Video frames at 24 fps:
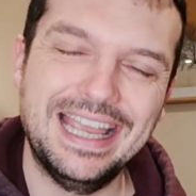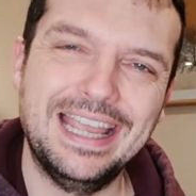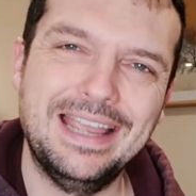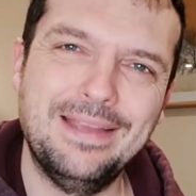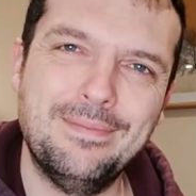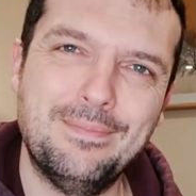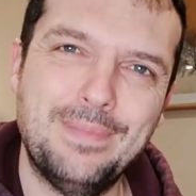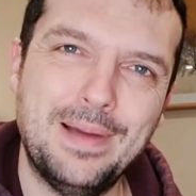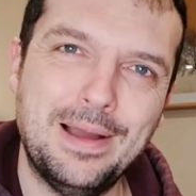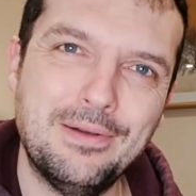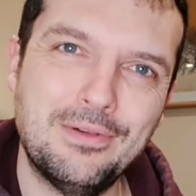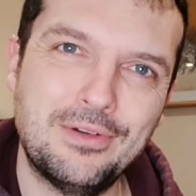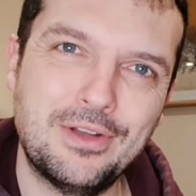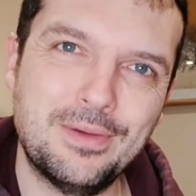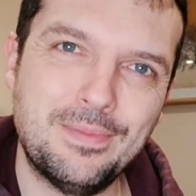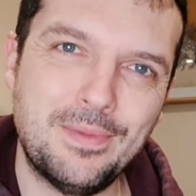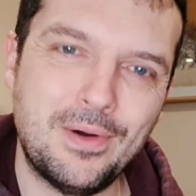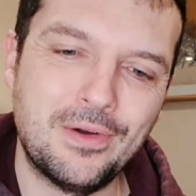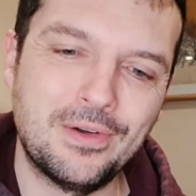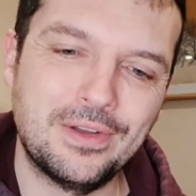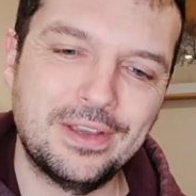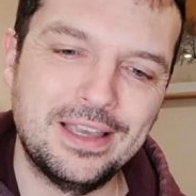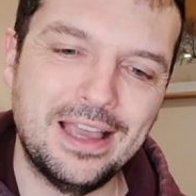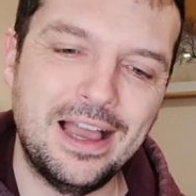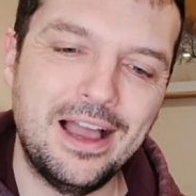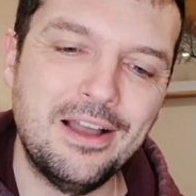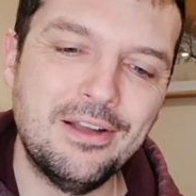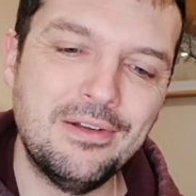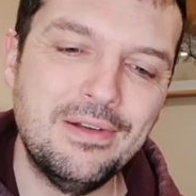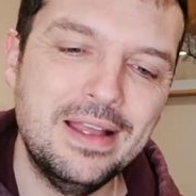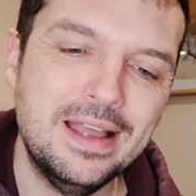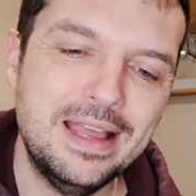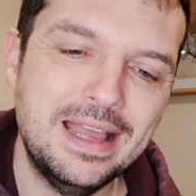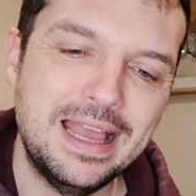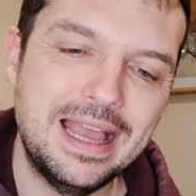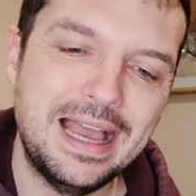in Pokemon Go.
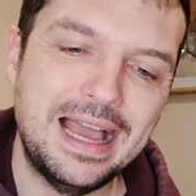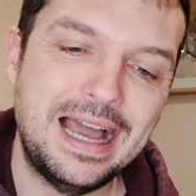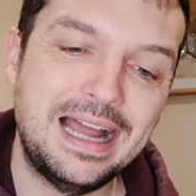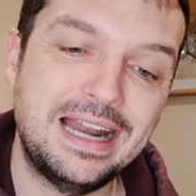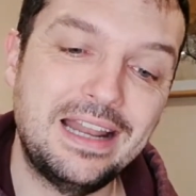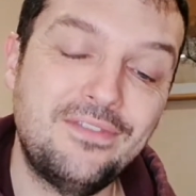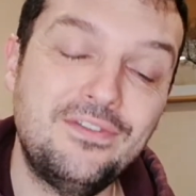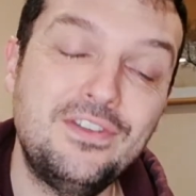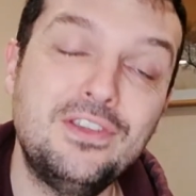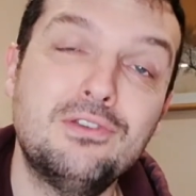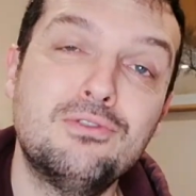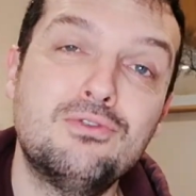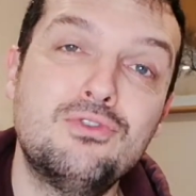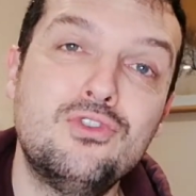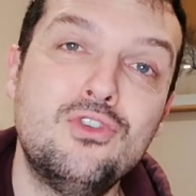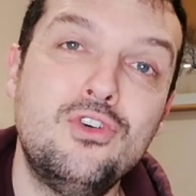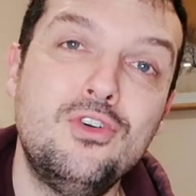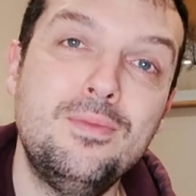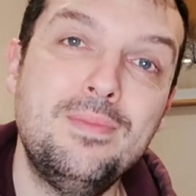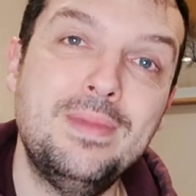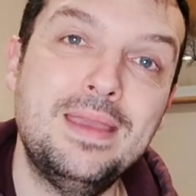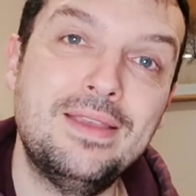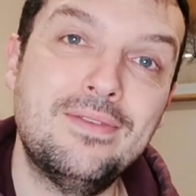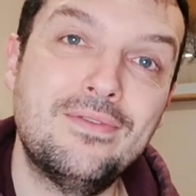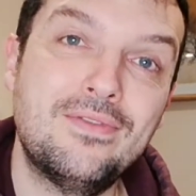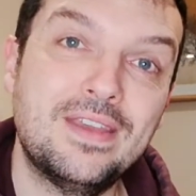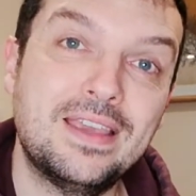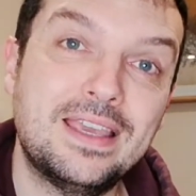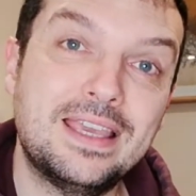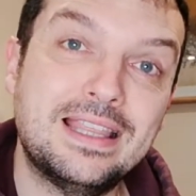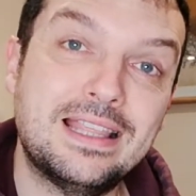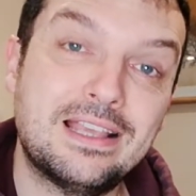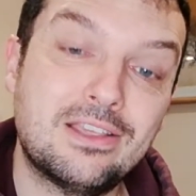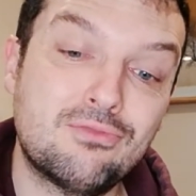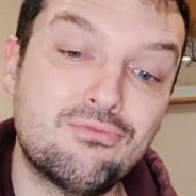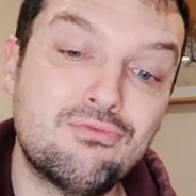And I think you'll join me in
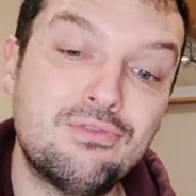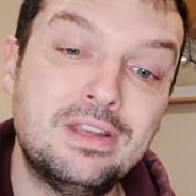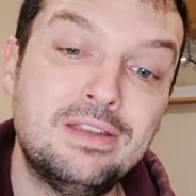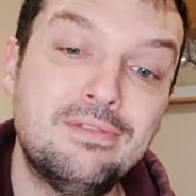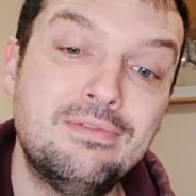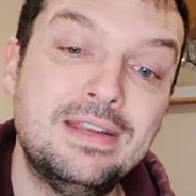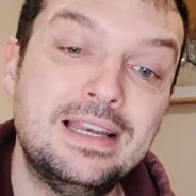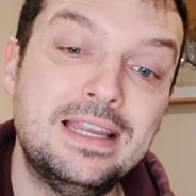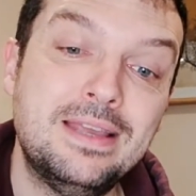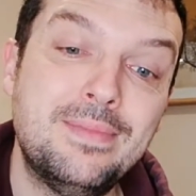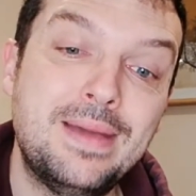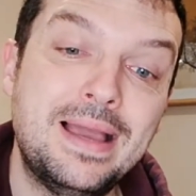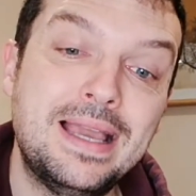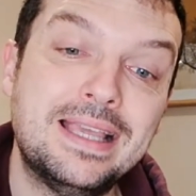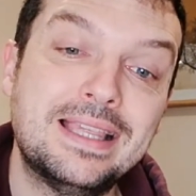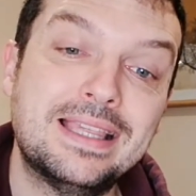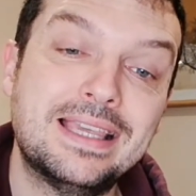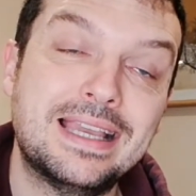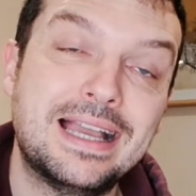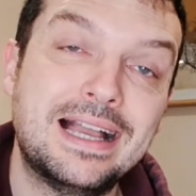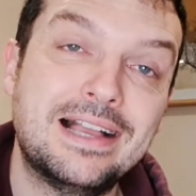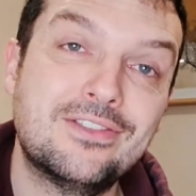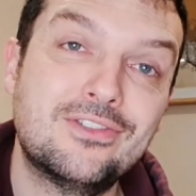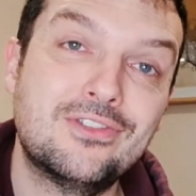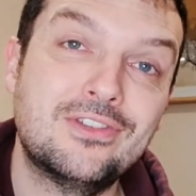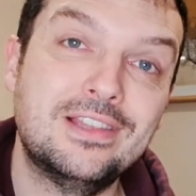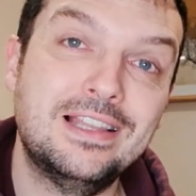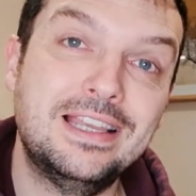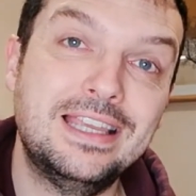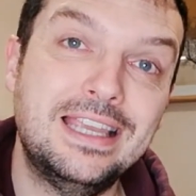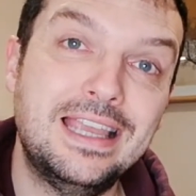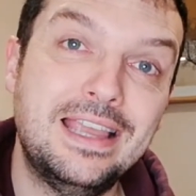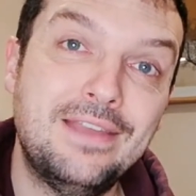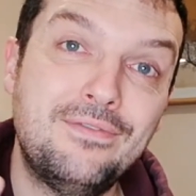thinking that's really, really amazing actually.